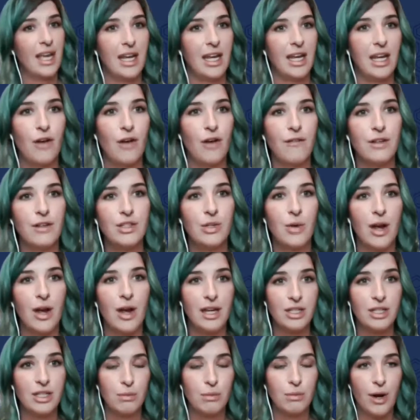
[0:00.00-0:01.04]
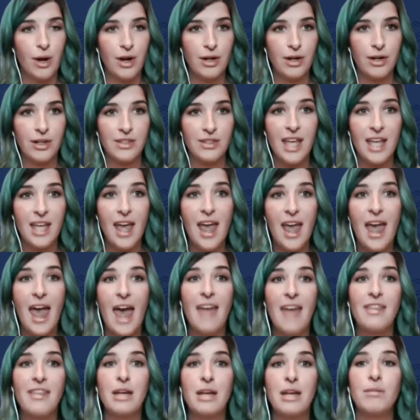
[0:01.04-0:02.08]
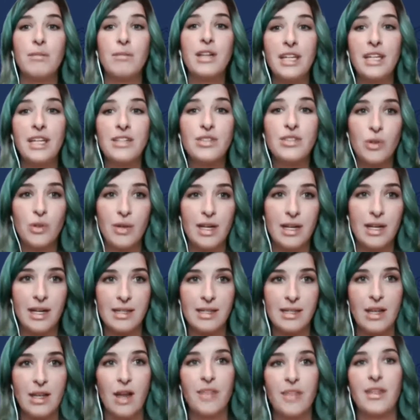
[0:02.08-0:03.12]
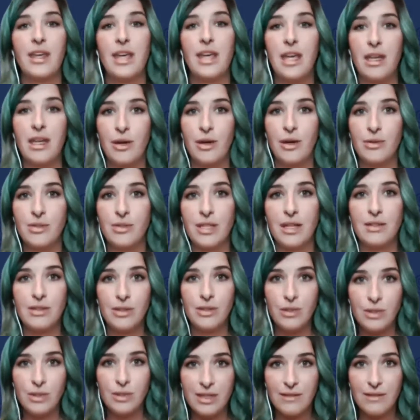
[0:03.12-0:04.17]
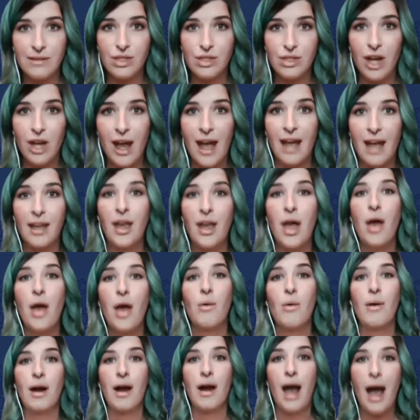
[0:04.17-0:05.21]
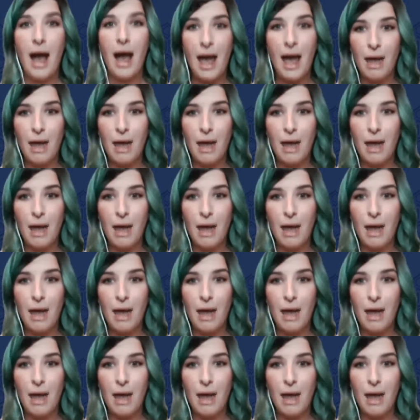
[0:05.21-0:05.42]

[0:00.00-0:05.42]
handing it over to our Asian partners. And then please join us on the Keynotes Exclusives track where